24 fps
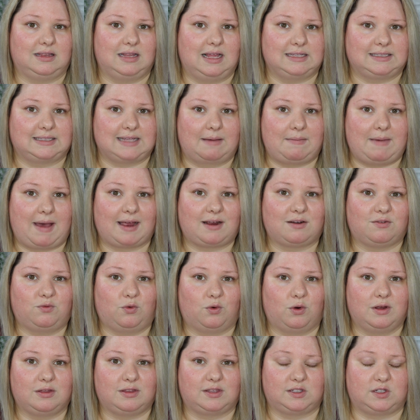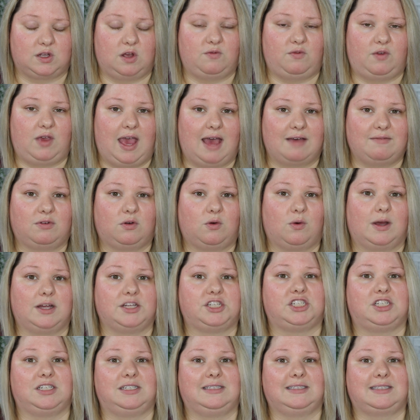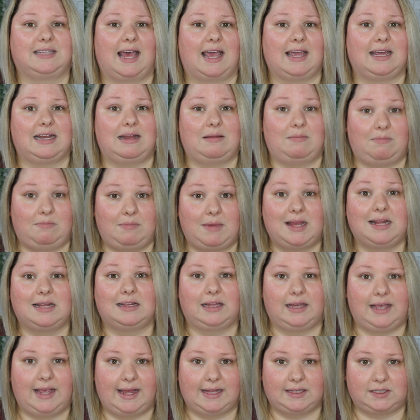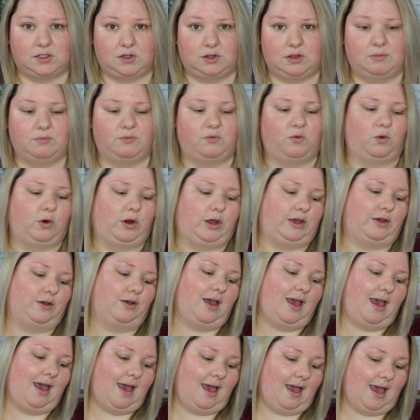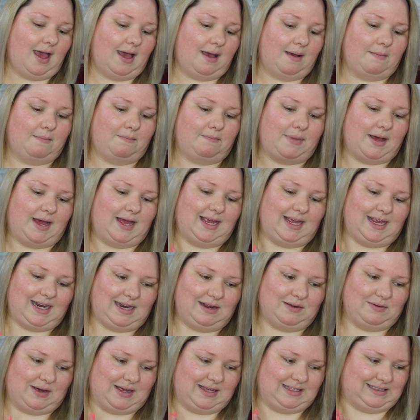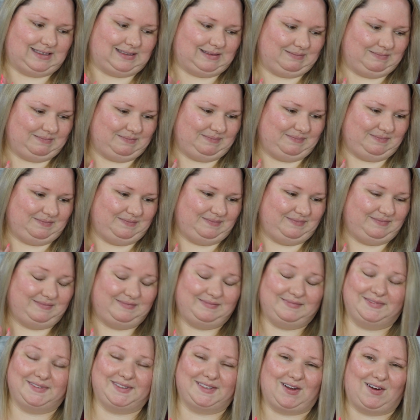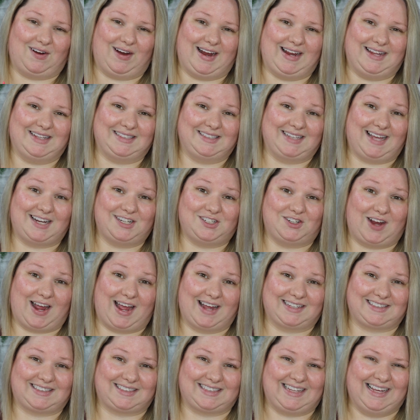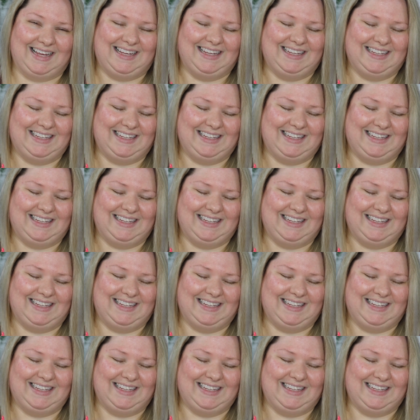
It's that back and forth, so if you have questions, I can immediately answer them for you. But anyways, sorry, sidetracks.